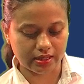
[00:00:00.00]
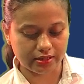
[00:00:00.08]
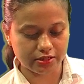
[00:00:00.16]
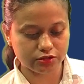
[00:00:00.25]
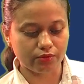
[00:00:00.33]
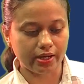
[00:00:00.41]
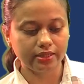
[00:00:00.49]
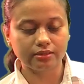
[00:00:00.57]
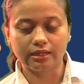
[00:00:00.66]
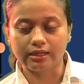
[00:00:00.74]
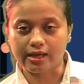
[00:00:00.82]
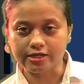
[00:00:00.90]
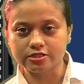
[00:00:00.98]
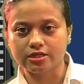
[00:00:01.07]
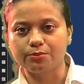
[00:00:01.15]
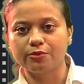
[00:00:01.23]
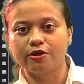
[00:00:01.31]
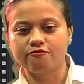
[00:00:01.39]
is why the large
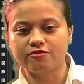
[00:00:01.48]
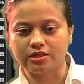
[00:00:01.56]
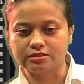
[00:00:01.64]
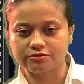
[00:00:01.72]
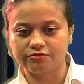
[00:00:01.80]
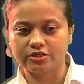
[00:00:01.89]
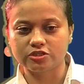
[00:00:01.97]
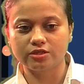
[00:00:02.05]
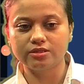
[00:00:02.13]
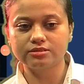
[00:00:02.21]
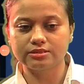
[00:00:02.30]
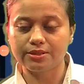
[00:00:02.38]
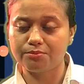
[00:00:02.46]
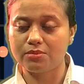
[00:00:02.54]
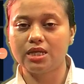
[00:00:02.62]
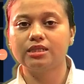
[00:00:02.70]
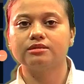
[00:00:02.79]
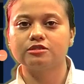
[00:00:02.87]
number of conservationists, they
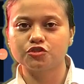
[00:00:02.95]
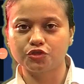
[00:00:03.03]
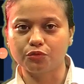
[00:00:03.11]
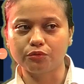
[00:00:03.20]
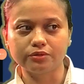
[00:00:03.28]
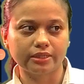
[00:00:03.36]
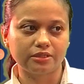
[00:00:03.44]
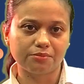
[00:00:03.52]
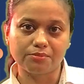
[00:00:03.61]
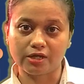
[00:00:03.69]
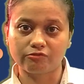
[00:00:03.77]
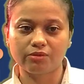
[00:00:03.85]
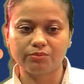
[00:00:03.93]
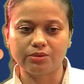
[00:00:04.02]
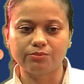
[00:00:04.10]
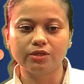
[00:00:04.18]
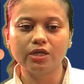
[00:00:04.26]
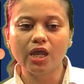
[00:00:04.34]
made sure that the Batwa
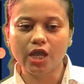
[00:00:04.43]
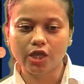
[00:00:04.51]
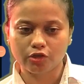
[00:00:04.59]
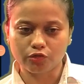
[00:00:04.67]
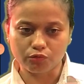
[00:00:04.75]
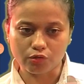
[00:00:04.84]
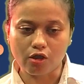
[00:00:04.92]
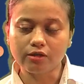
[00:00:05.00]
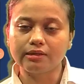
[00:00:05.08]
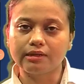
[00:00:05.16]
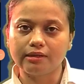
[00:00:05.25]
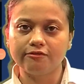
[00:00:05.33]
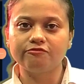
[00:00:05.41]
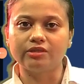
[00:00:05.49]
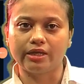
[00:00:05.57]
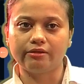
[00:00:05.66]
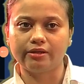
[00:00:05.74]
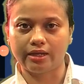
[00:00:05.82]
people do not live
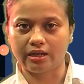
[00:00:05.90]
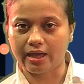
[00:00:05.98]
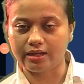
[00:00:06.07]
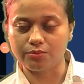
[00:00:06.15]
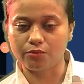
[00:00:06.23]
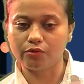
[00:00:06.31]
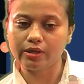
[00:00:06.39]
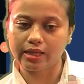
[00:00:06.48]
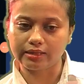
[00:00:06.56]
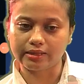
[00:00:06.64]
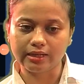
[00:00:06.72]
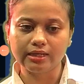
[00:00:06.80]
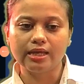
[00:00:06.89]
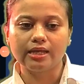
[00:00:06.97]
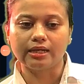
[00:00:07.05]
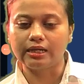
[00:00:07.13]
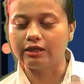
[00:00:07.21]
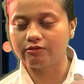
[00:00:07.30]
there anymore, and then
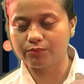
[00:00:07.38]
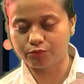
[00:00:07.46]
they were